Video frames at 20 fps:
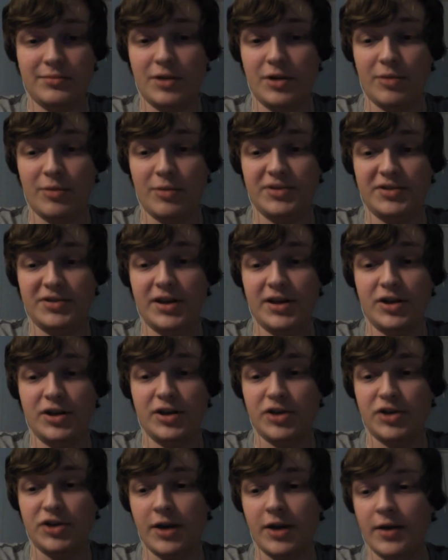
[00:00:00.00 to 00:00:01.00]
almost 10
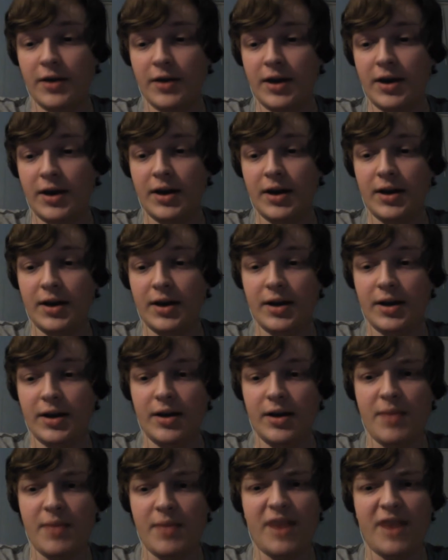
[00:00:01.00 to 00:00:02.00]
years ago.
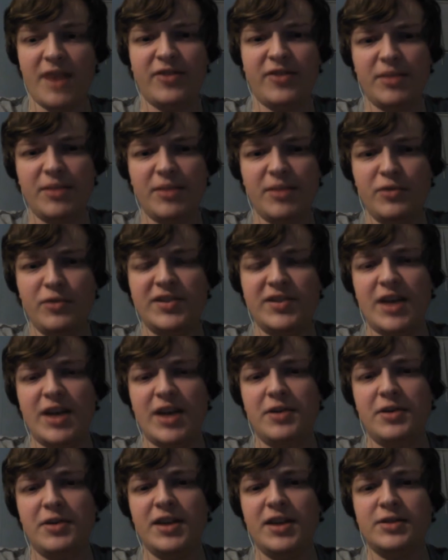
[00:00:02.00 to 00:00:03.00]
I feel like movies
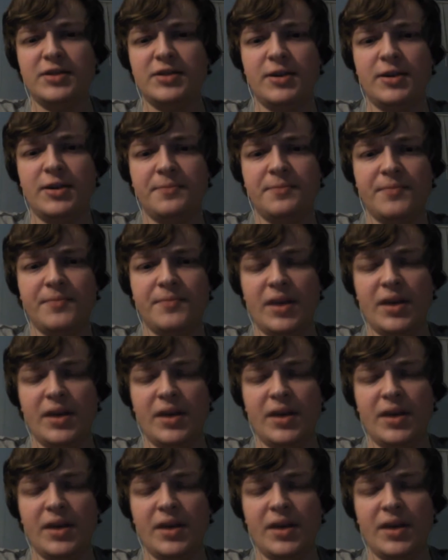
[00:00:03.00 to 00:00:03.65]
nowadays are,